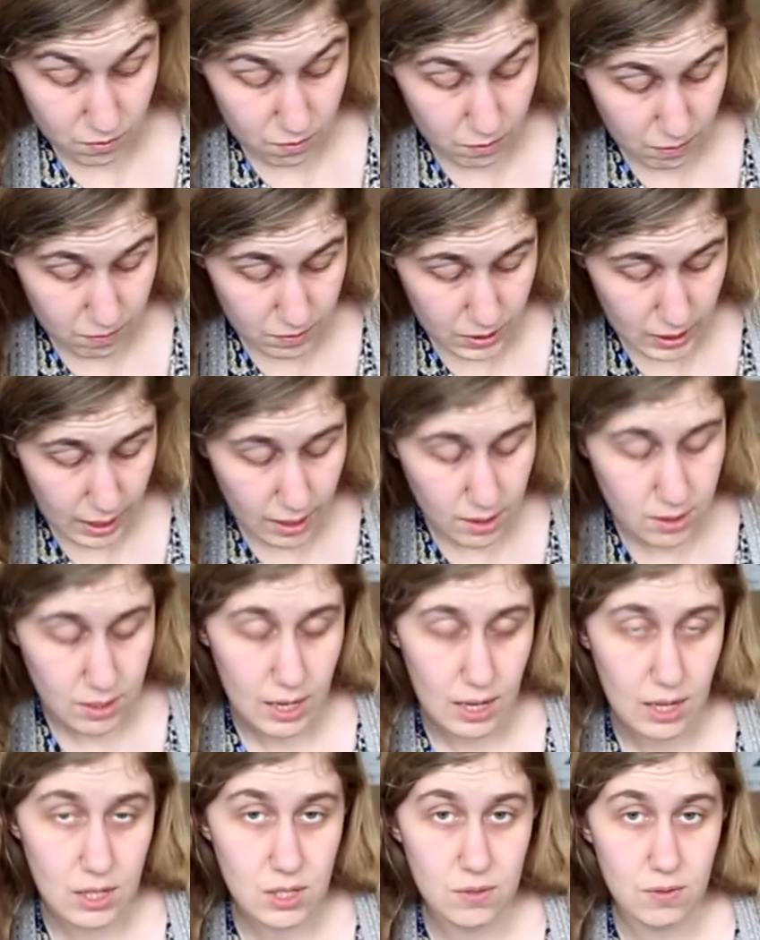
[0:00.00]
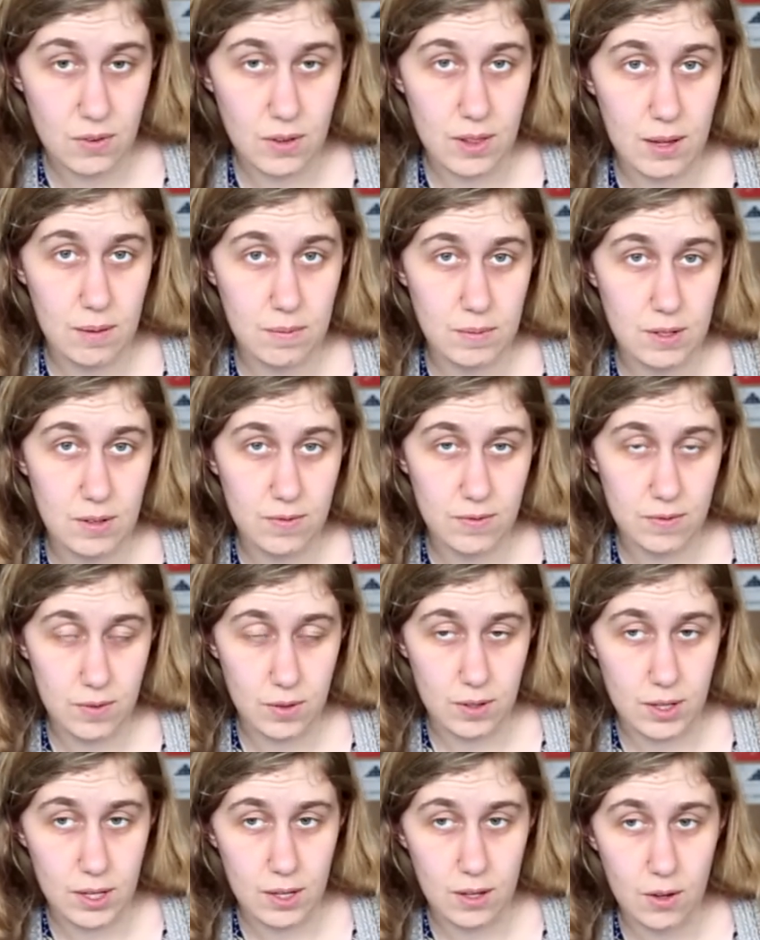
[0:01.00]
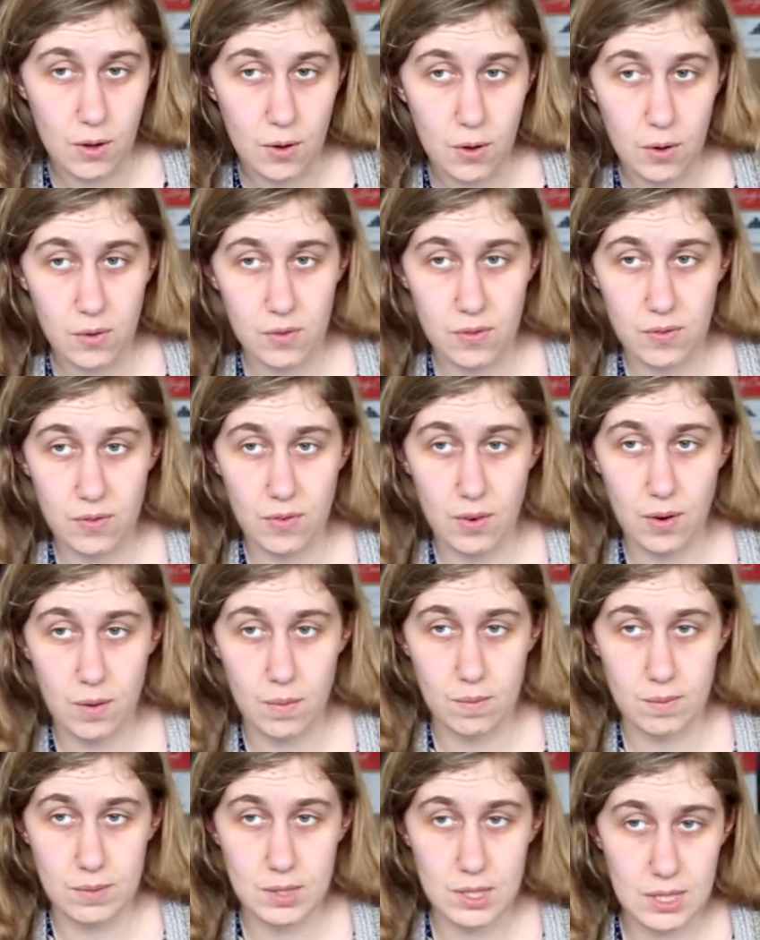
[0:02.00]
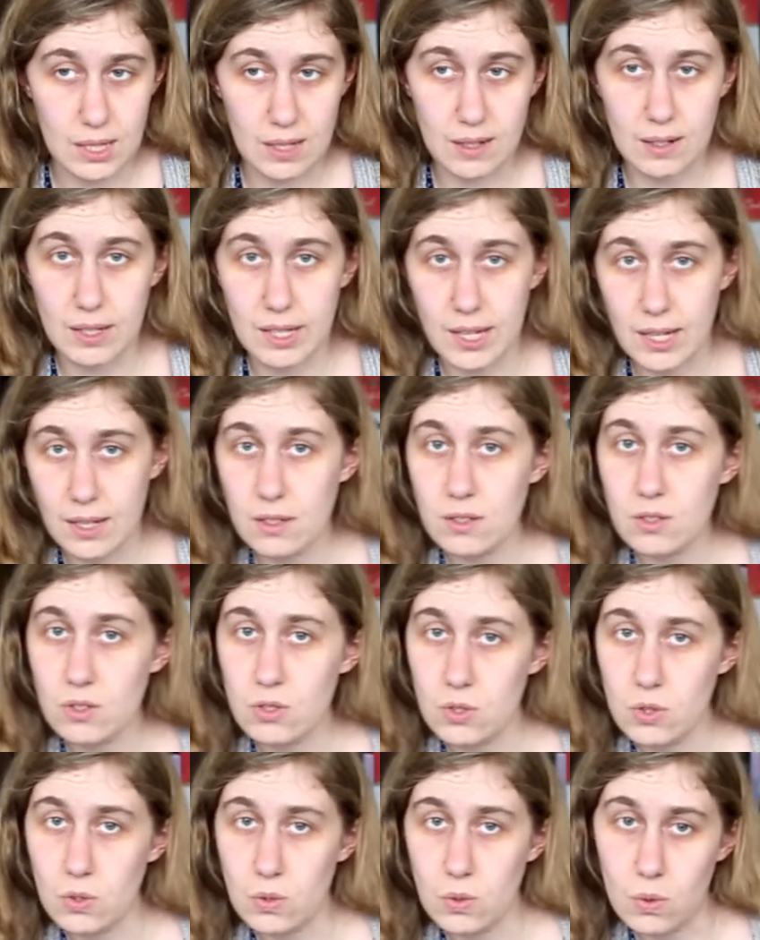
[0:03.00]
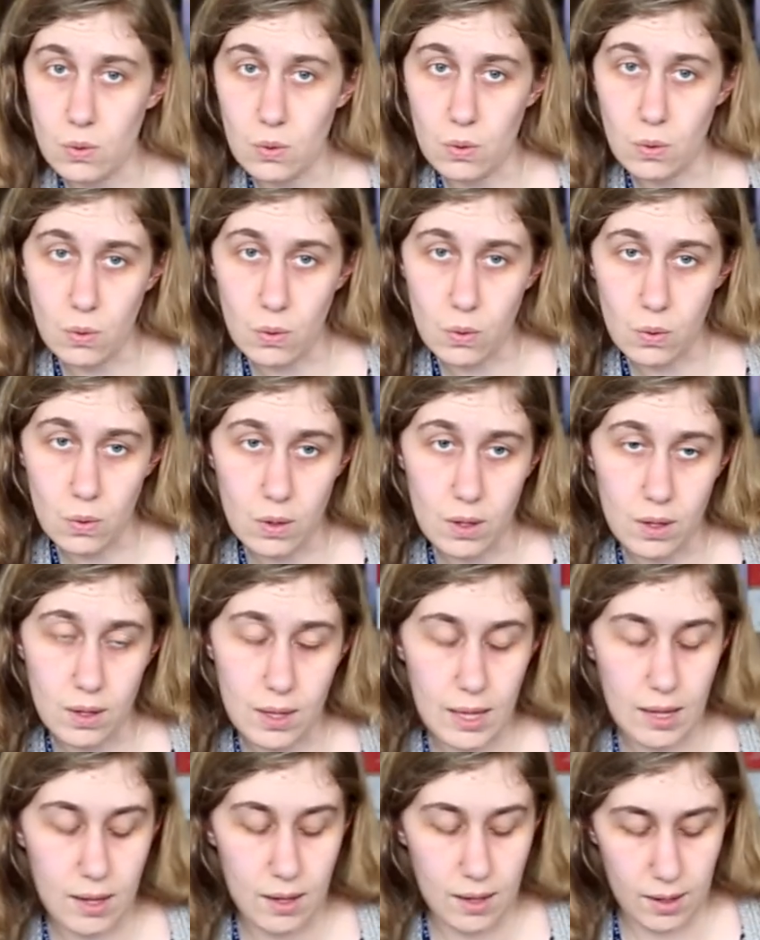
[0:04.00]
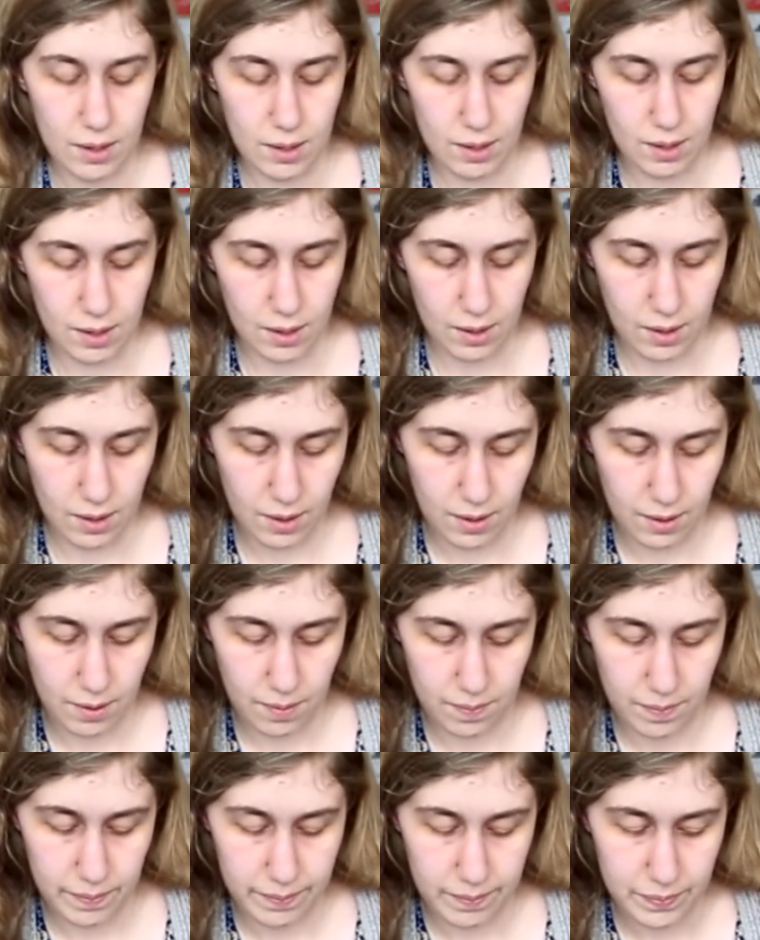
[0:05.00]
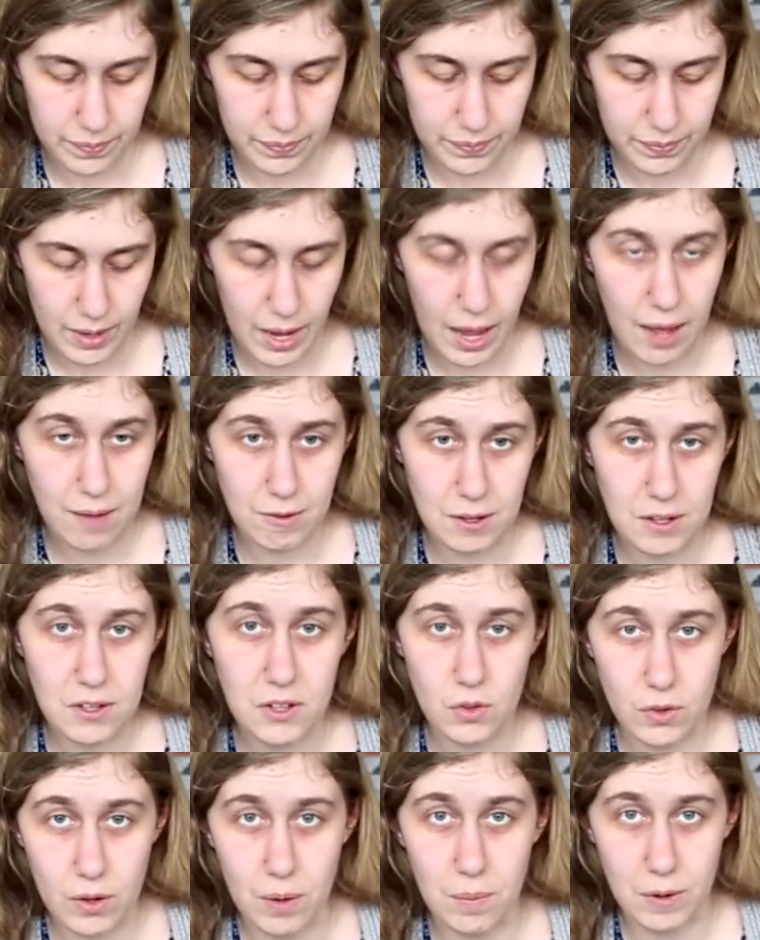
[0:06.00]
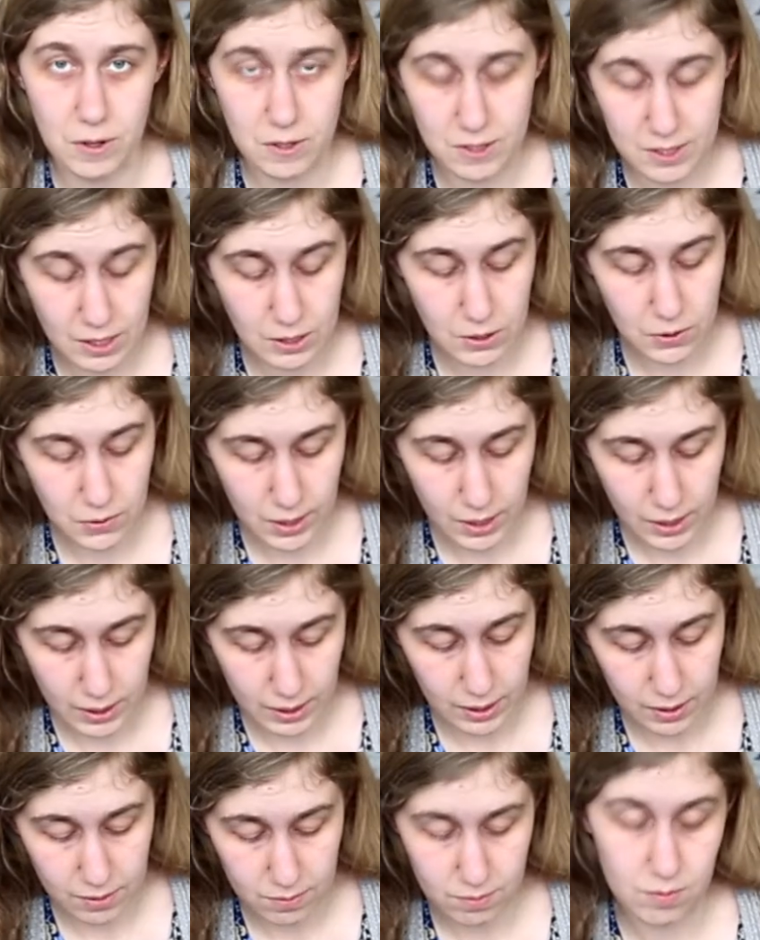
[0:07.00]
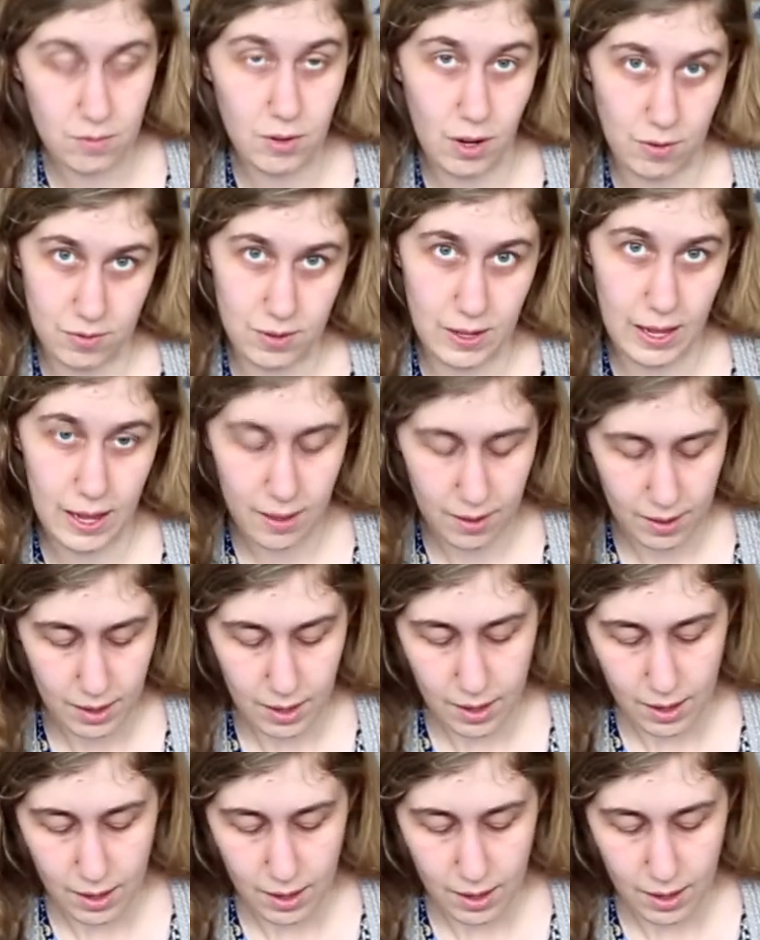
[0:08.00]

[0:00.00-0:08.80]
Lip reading: 58 days for them to fully go from seedling to having cucumbers that you can eat, roughly.